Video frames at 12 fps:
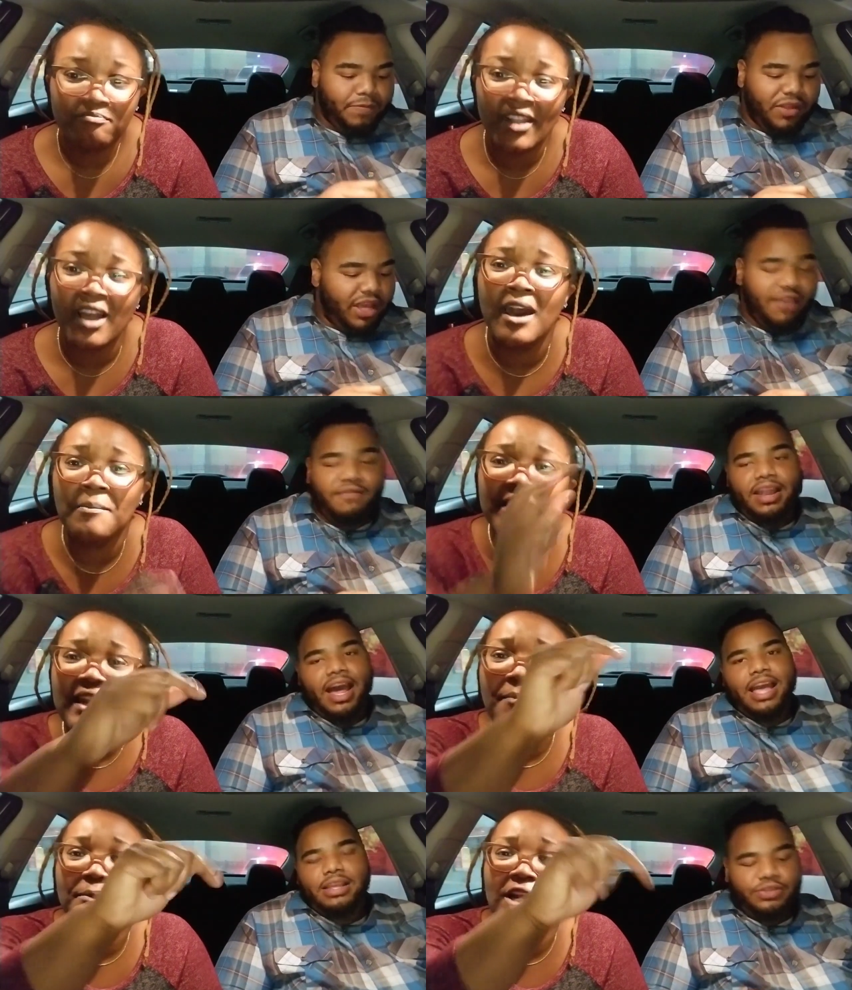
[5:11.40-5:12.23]
Speaker 1: Comment
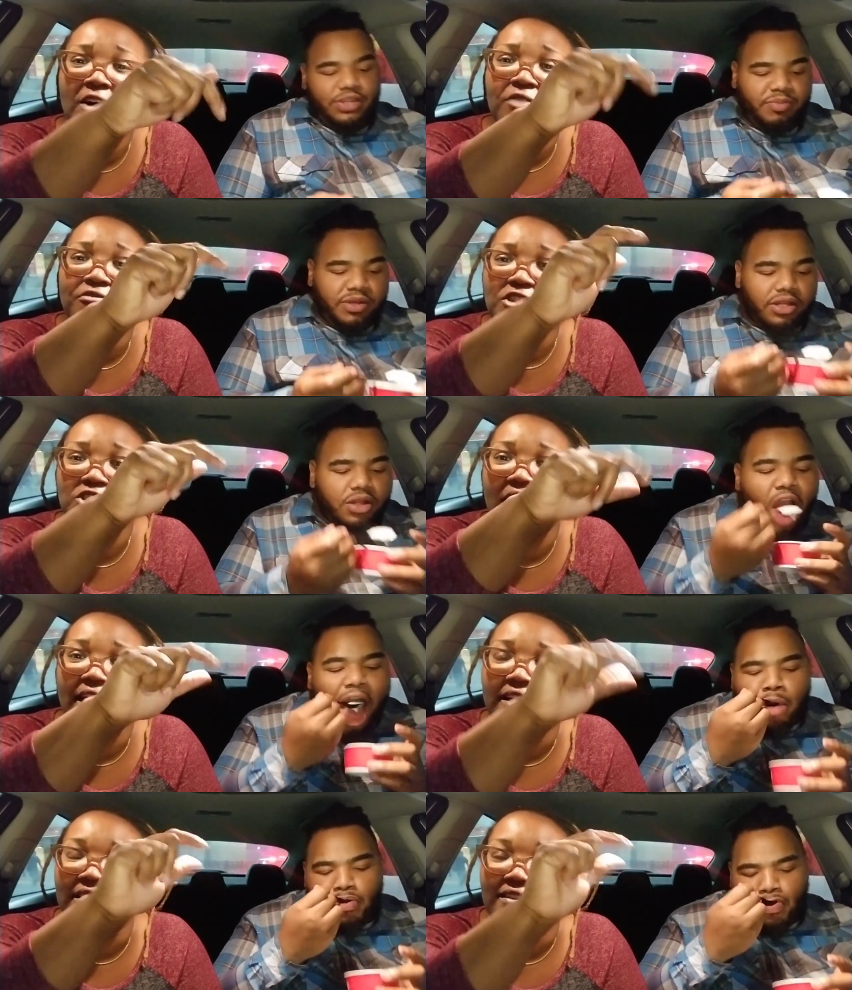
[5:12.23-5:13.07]
down below if you
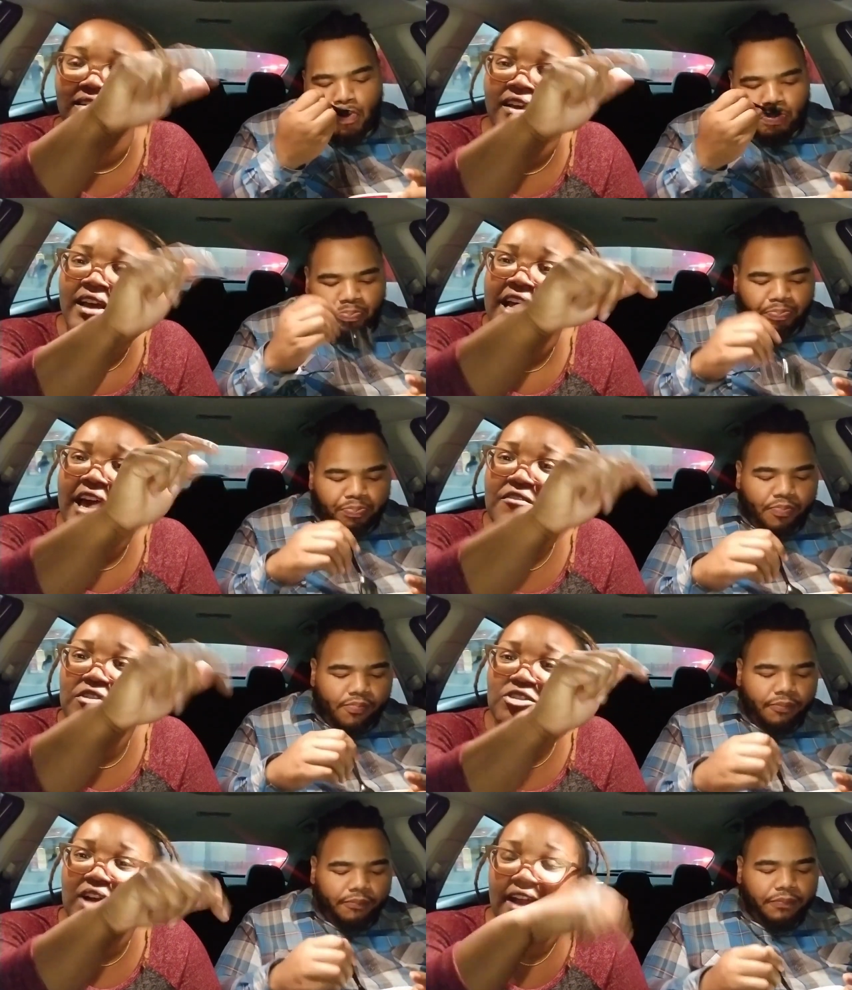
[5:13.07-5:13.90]
tried it. If
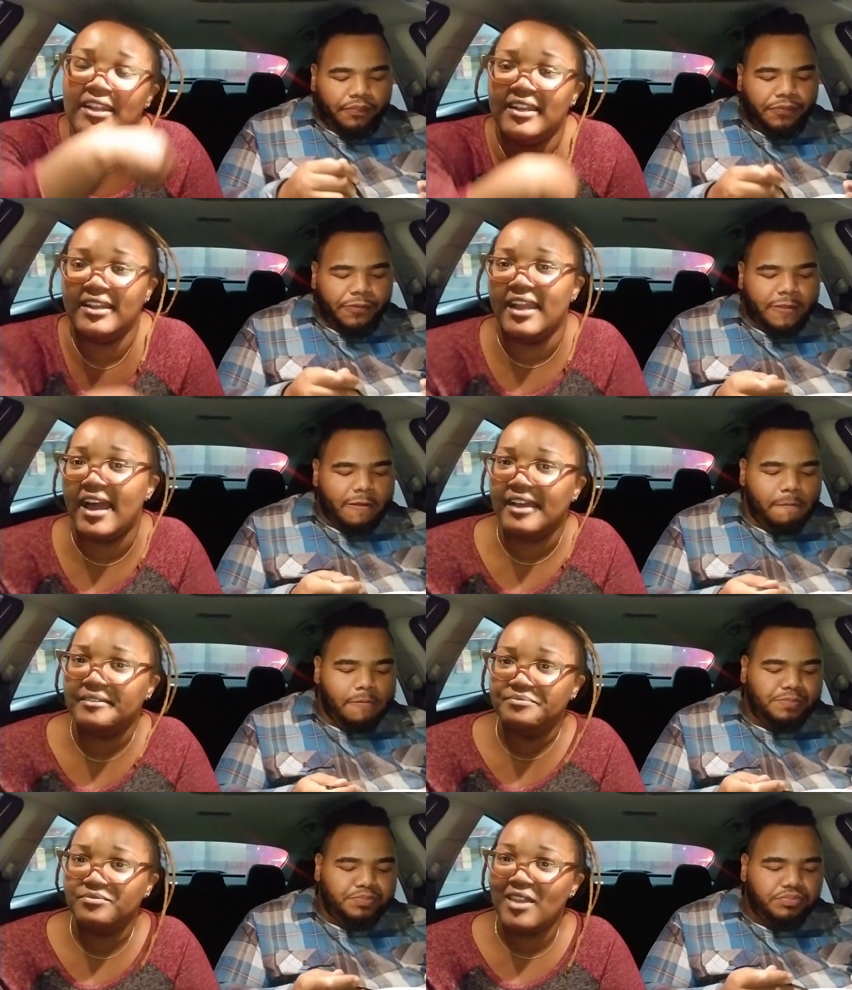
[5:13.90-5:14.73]
you tried it or not.
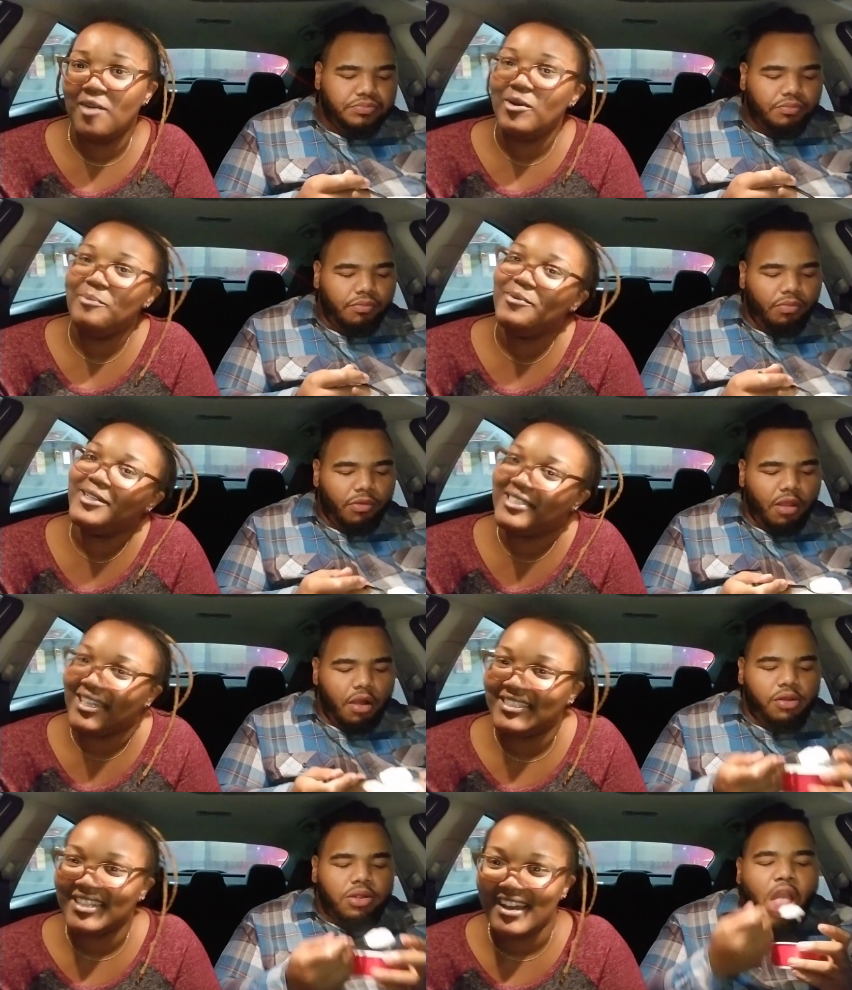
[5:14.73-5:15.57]
And we
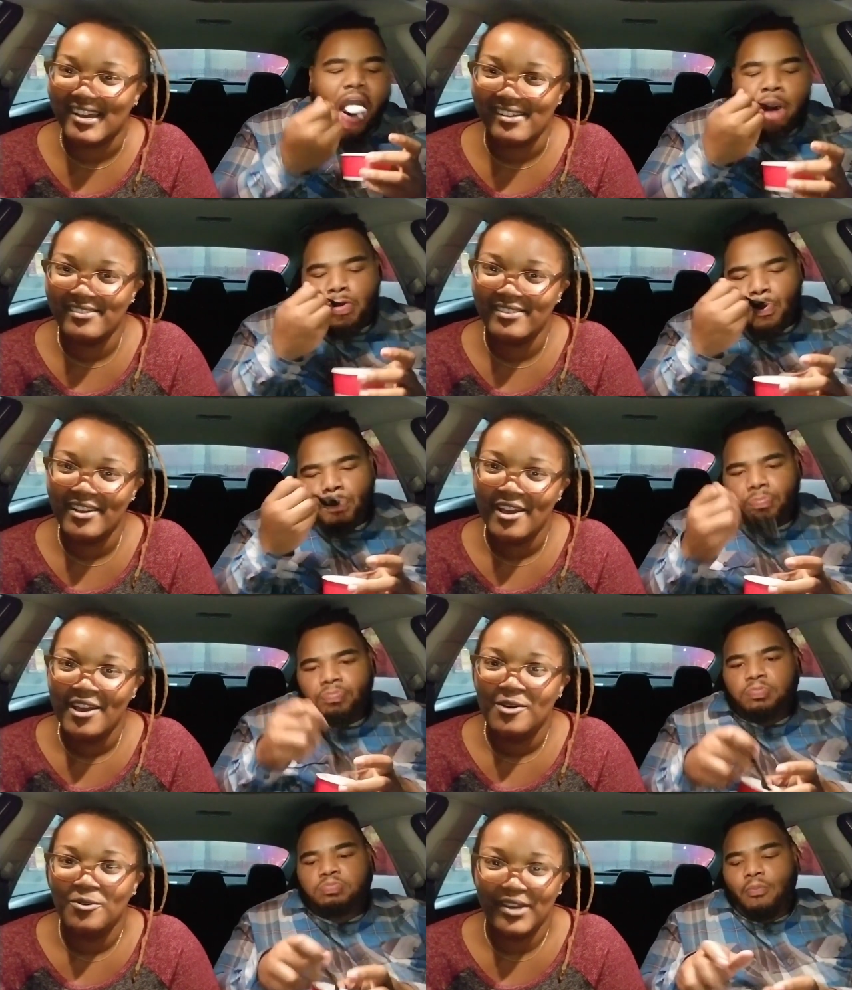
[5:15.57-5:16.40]
appreciate y'all.
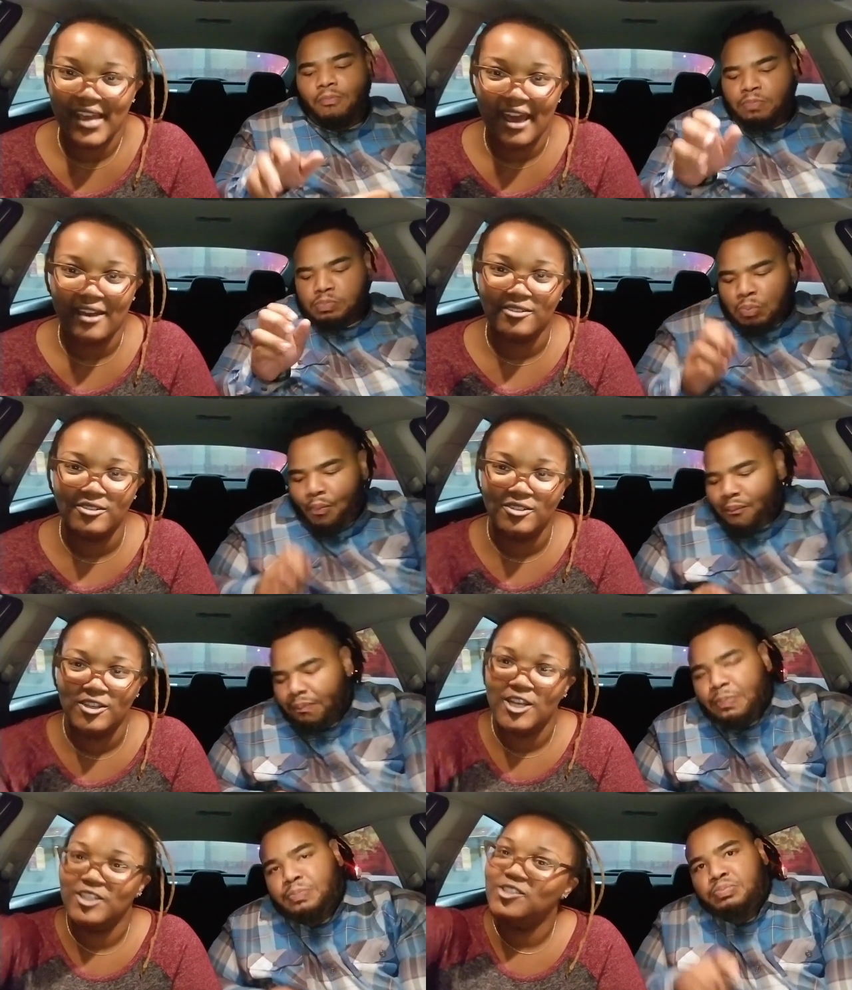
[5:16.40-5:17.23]
We out.
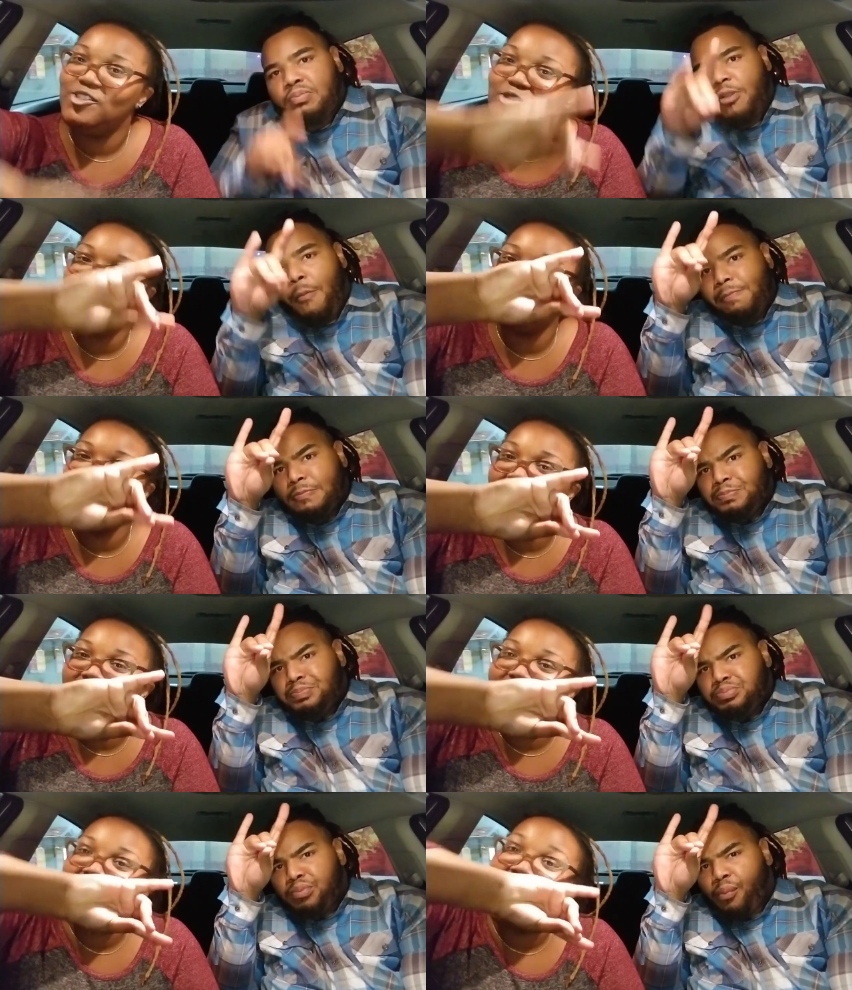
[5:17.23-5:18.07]
Two
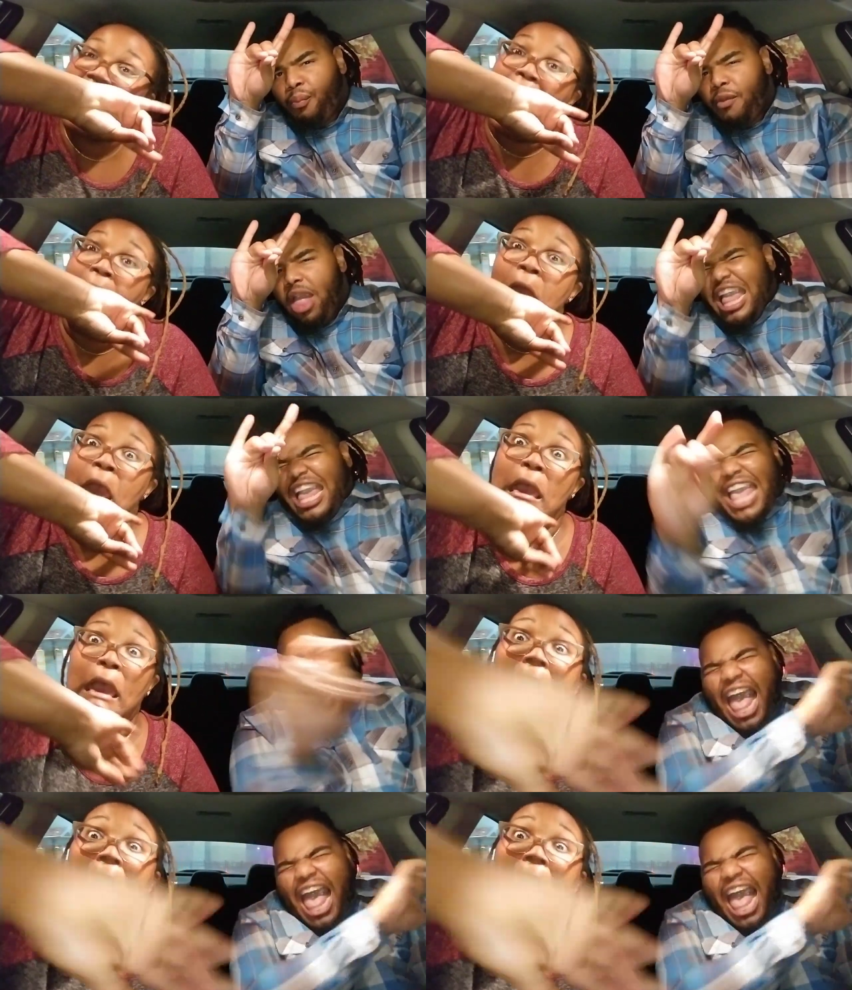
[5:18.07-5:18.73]
sweetest. Yeah.